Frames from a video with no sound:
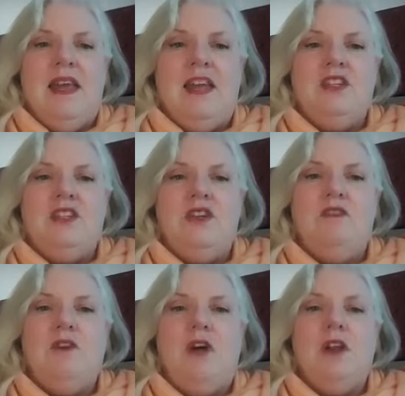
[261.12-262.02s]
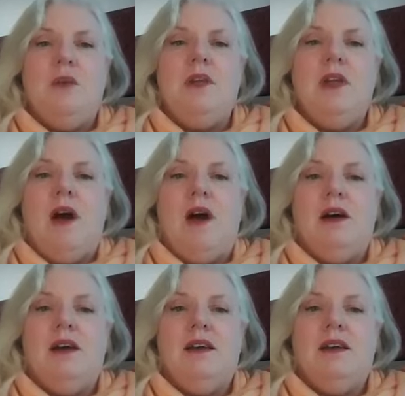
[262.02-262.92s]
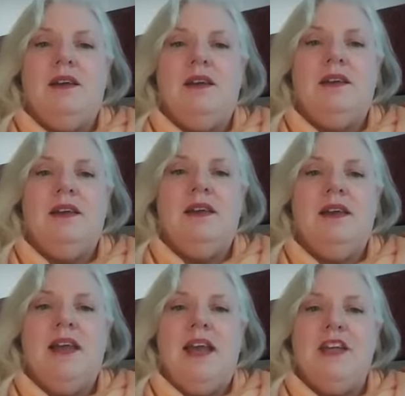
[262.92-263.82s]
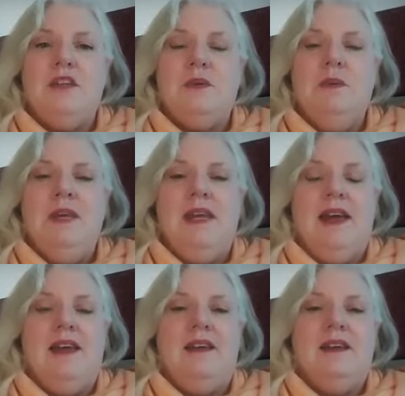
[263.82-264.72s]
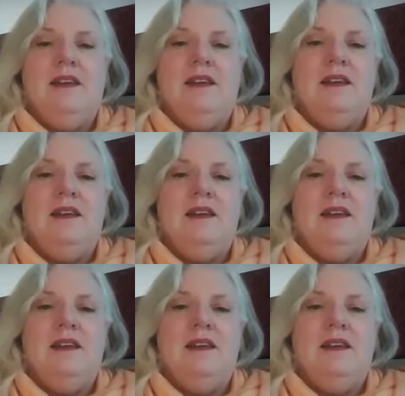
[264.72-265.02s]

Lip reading: And so follow along as we begin.